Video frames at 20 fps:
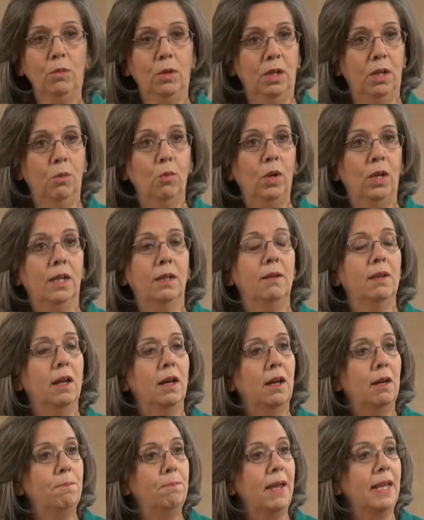Would it
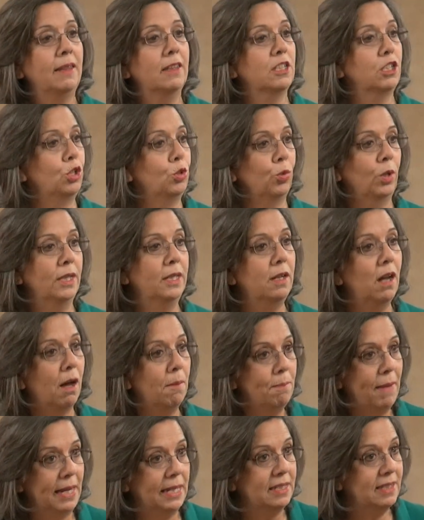make the story
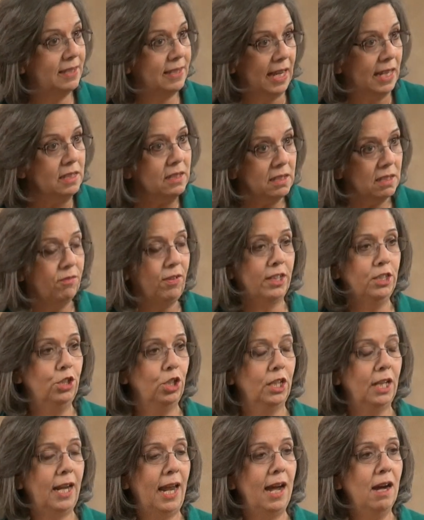not make sense if I
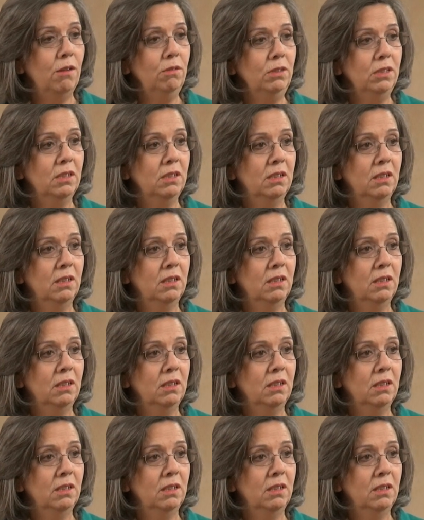took it out?